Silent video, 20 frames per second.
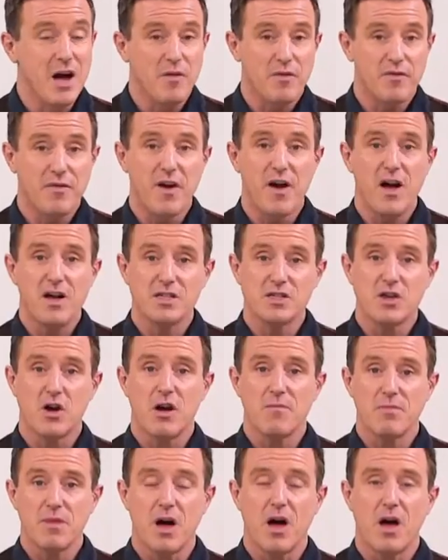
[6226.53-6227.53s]
First
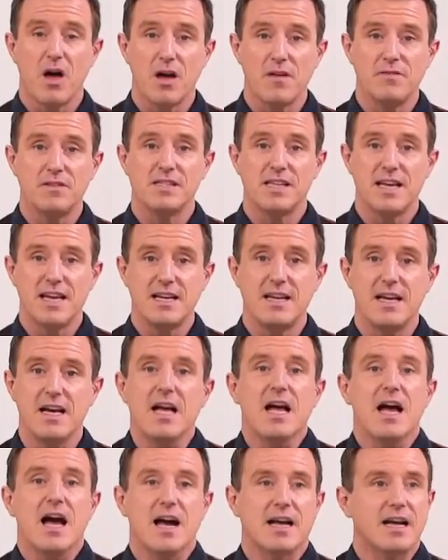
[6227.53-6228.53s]
time that I've seen
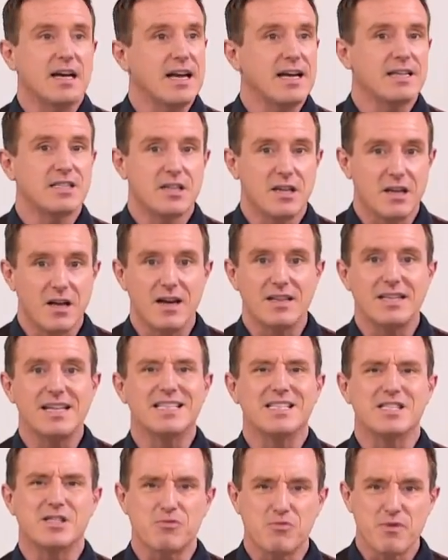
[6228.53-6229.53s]
a collection like
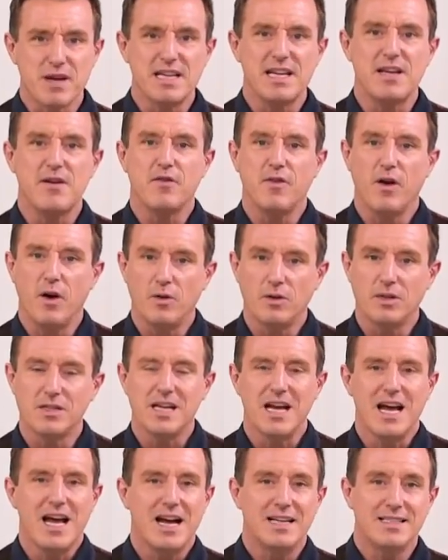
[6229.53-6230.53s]
this, three D
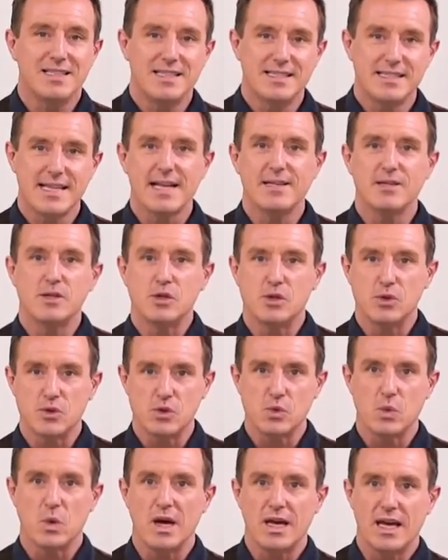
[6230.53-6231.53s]
folders and
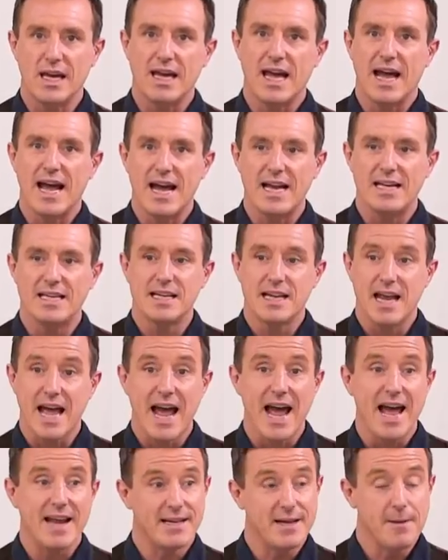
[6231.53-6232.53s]
stencils working hand in
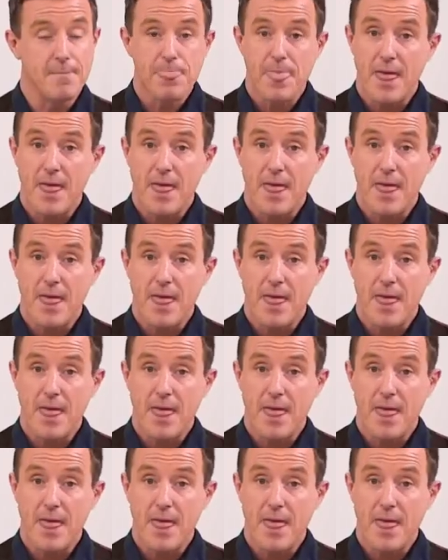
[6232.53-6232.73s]
hand.